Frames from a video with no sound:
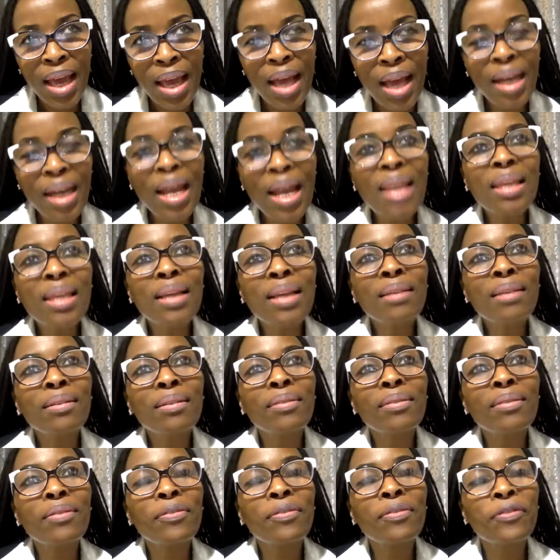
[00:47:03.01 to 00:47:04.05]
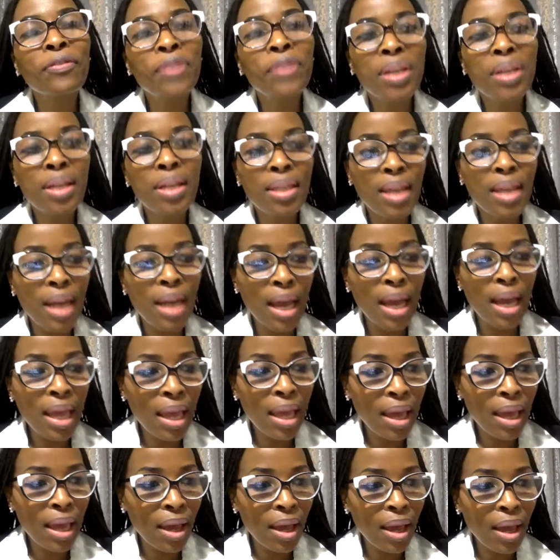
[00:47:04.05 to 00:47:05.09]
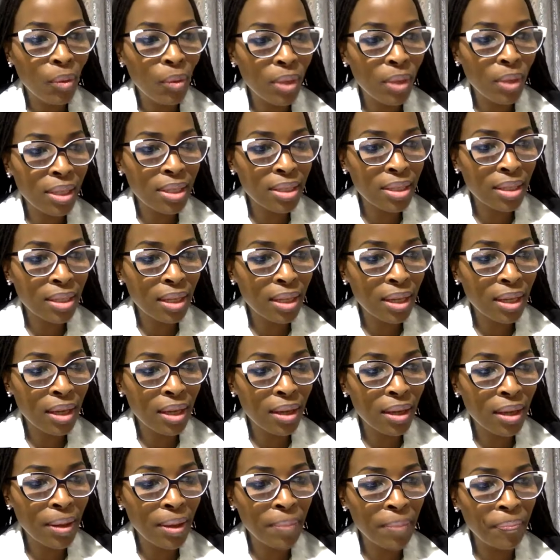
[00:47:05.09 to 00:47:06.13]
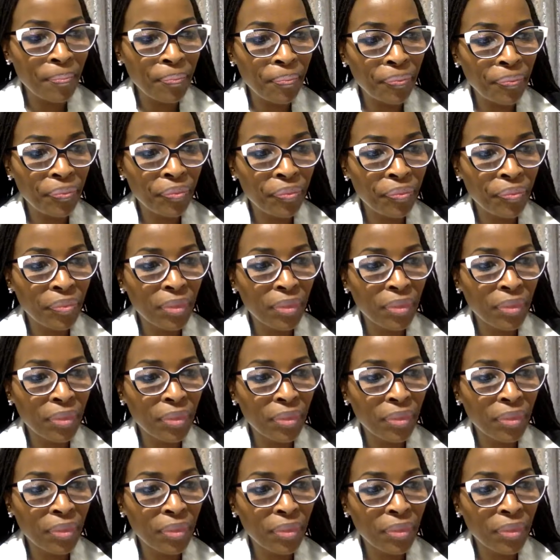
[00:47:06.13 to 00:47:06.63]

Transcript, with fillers: Another fear that I had was um,